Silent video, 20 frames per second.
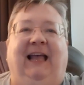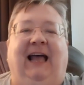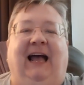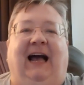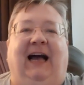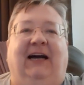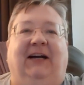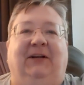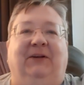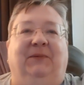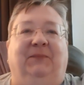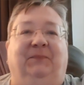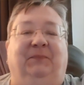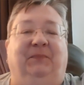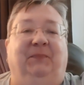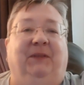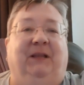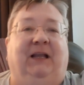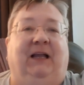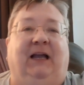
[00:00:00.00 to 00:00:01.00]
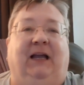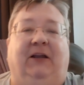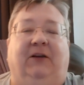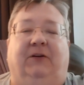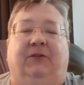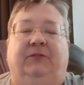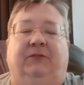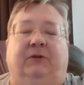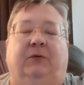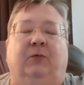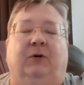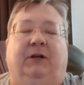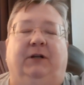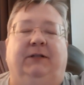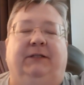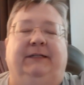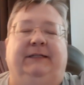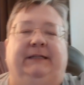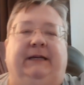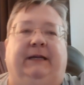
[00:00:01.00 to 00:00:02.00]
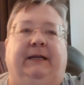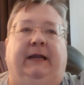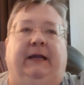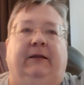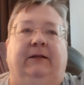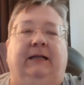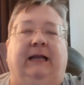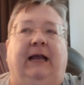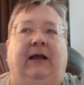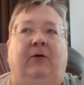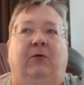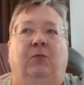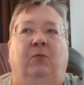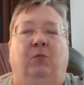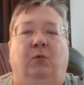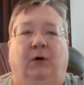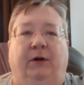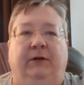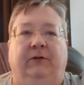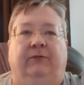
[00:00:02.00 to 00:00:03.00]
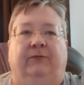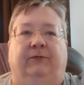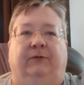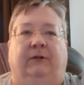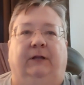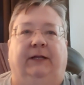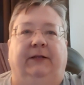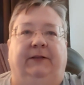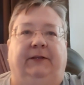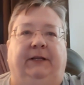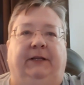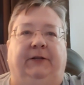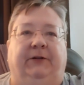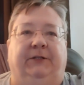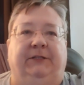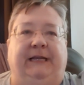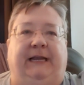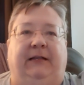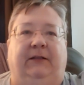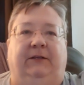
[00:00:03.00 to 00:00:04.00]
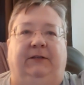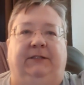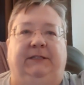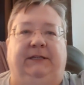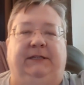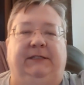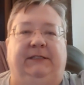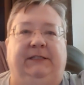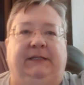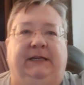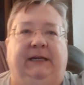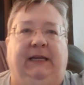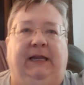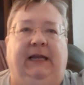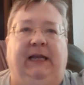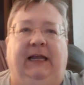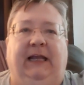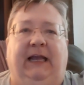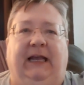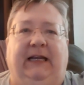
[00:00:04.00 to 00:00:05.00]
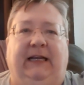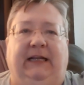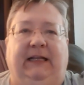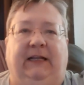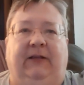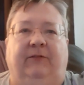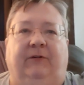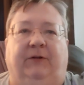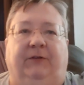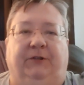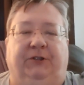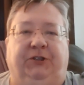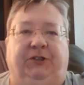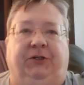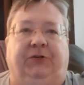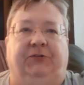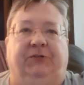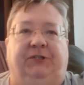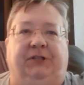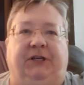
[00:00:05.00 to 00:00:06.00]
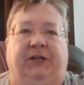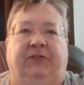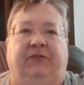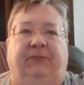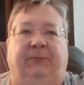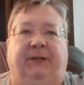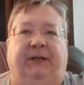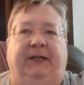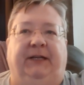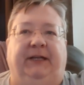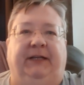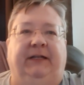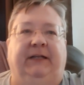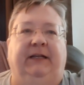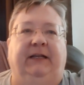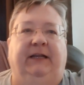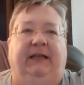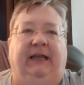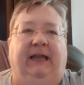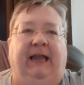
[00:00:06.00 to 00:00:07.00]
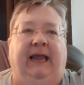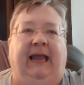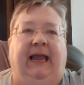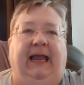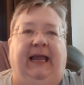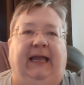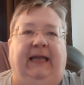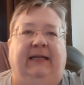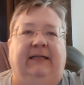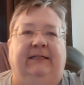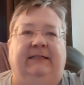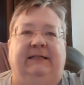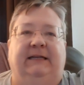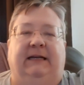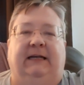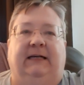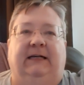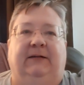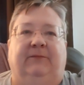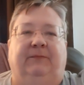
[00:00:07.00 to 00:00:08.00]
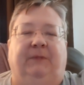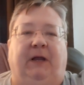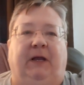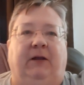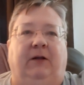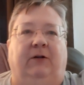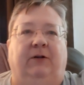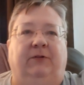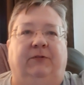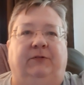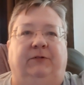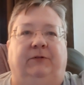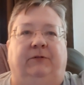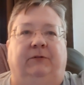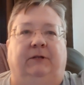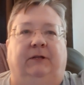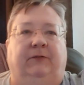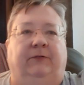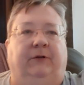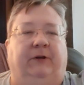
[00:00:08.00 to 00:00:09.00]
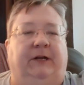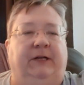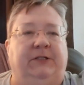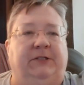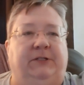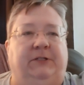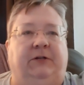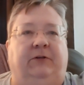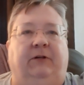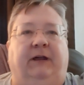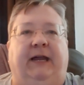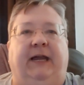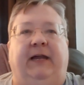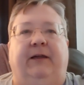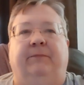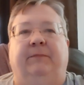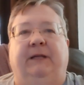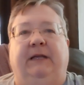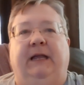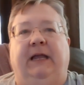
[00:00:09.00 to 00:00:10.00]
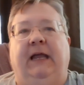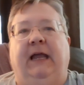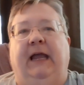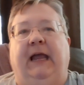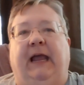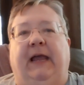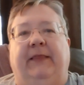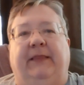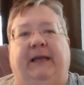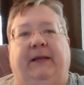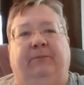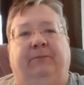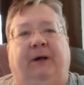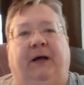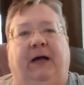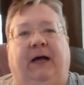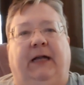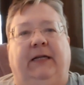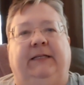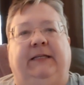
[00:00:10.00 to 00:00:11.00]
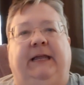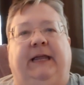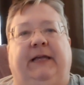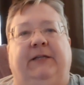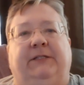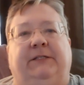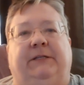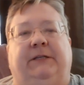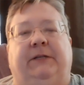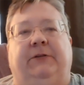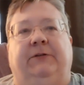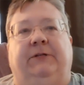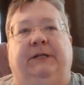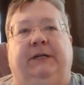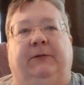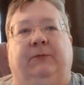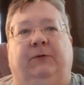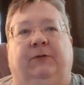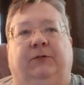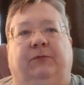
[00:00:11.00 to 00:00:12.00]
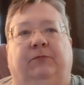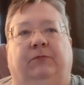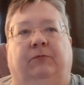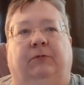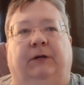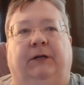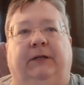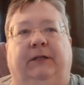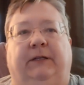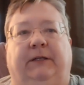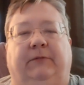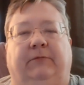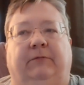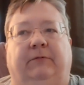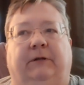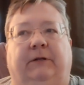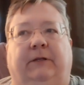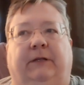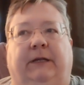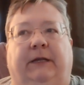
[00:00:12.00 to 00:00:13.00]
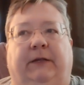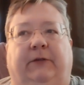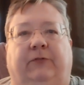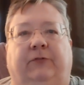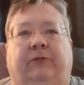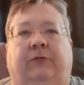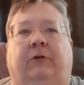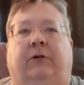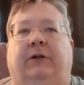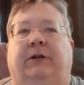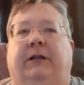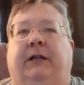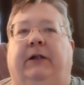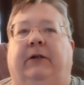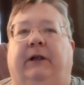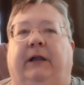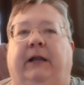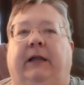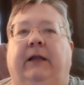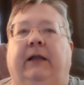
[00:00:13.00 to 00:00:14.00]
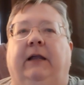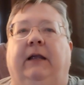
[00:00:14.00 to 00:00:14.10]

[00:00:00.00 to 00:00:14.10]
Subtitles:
I also wanted to tell you how wonderful I think your talent is, and I love all the shows that you've been in. And I also love your Instagram, and that podcast that you did was really, really extraordinary.